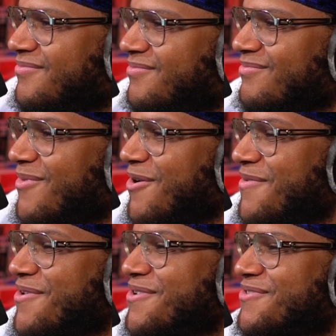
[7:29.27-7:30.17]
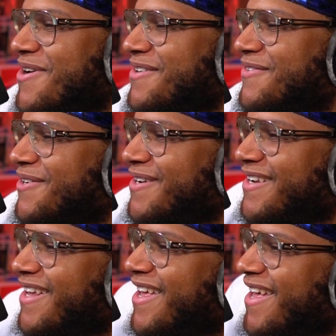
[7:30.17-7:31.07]
Moment you were transferred.
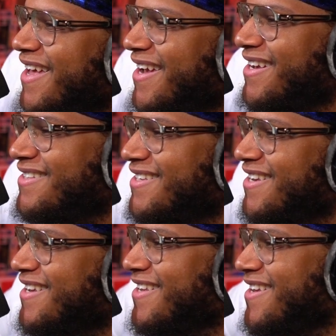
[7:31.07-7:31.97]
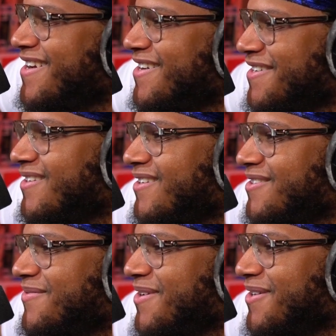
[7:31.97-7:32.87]
18 years.
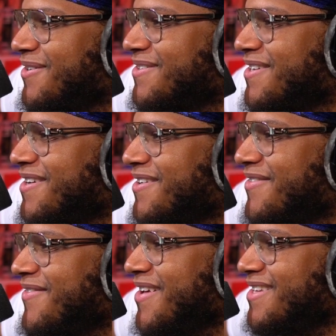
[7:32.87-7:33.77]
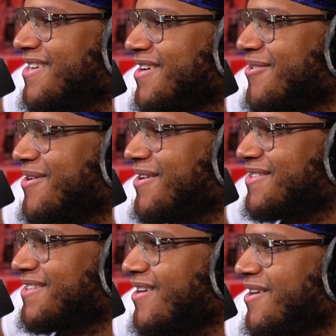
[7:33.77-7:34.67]
Been a long time. It may take a while to
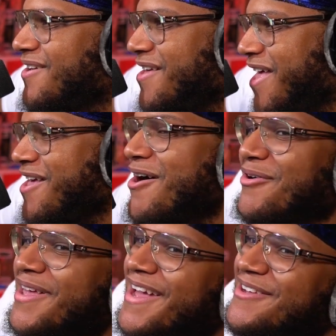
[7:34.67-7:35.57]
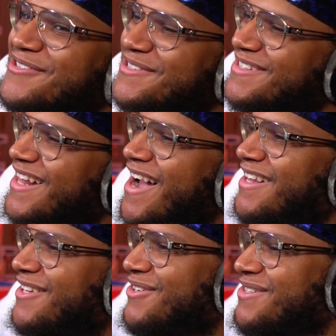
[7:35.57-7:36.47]
search. Okay, you just slide
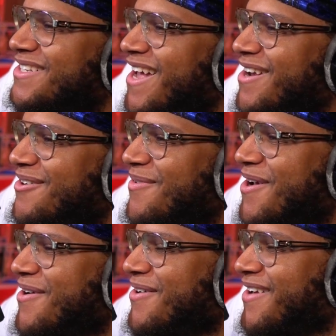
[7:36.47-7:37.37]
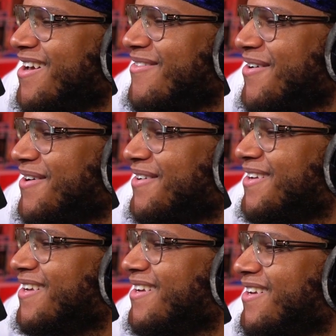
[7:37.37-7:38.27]
the little slider, bro. Okay, bro.
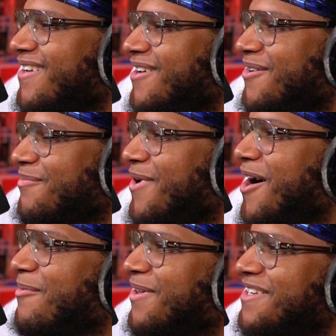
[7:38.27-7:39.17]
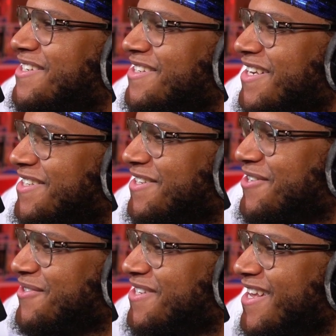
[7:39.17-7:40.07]
Mob lunches,
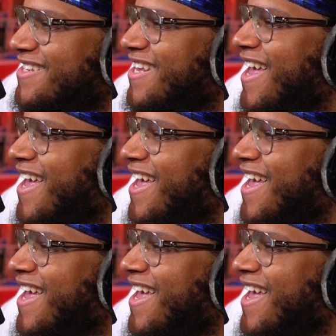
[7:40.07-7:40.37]
executions.